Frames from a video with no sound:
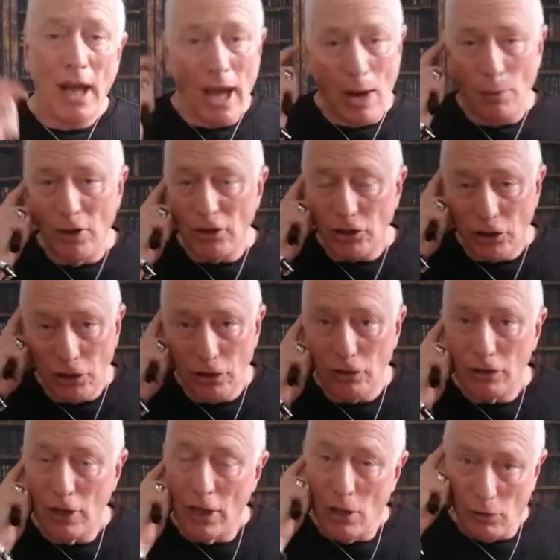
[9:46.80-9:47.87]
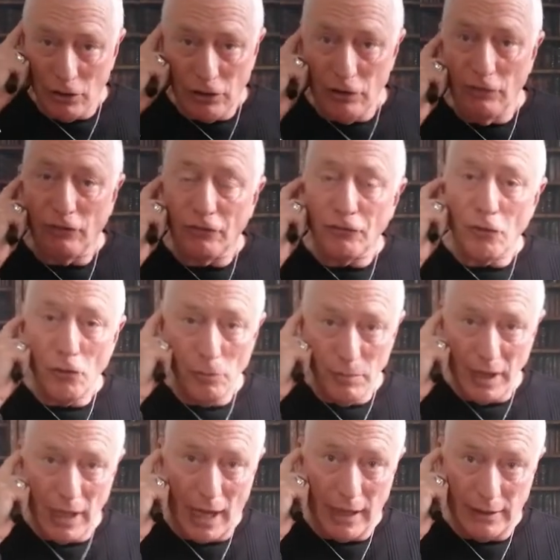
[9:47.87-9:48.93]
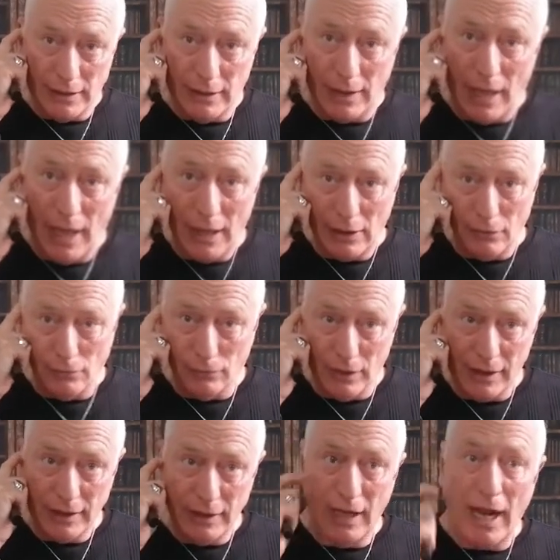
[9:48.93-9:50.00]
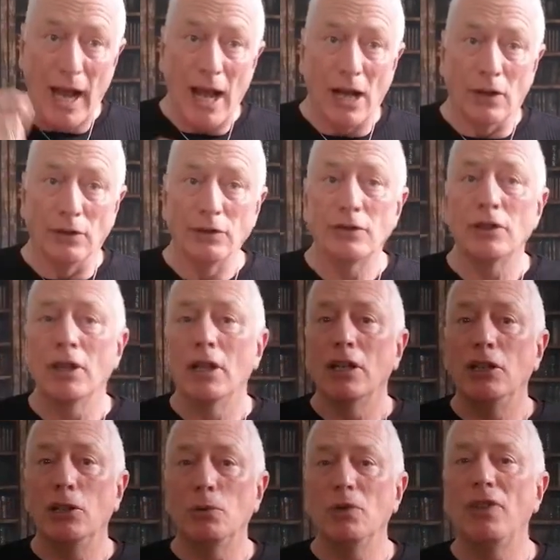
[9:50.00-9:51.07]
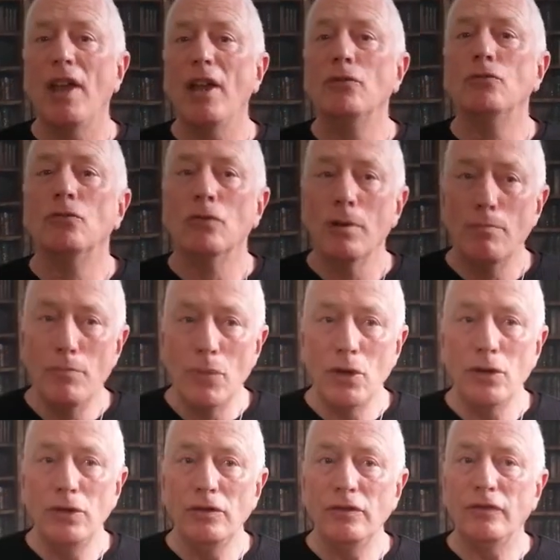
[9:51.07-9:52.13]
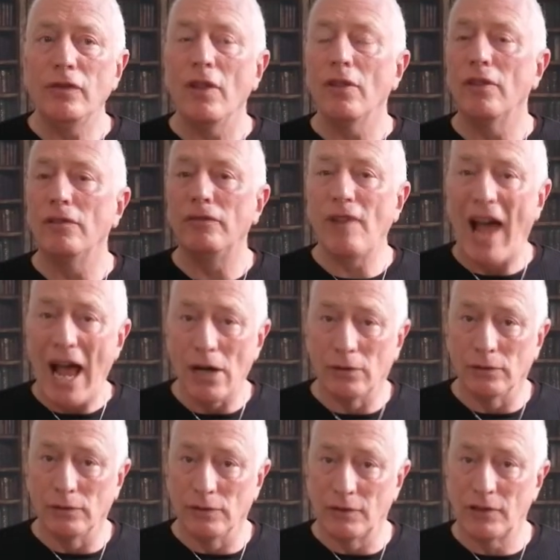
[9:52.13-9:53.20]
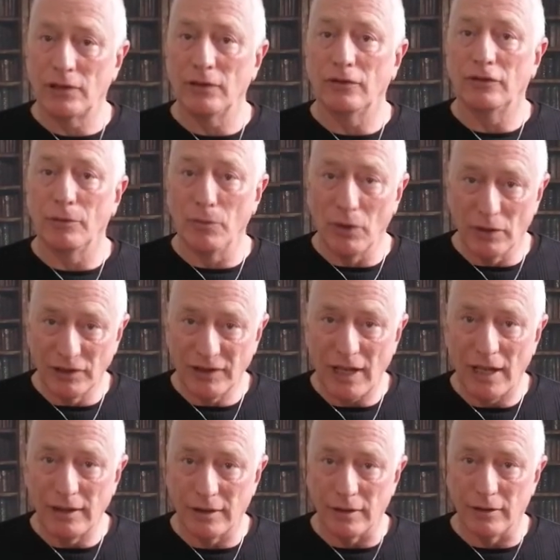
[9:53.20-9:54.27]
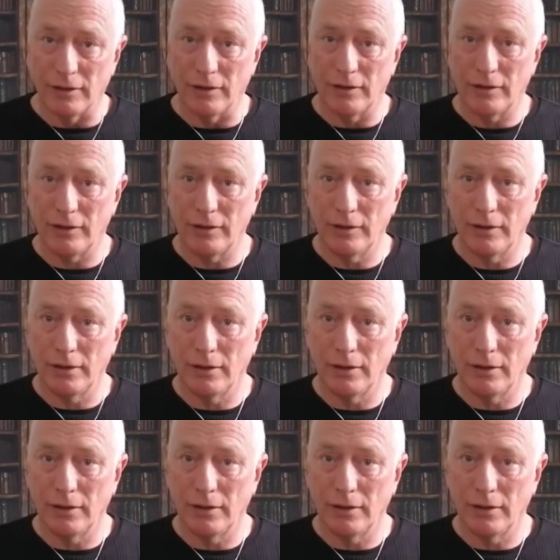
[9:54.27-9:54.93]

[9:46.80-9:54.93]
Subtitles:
And once you'd formulated that and written it out, you would then remove the vowels from your sentence.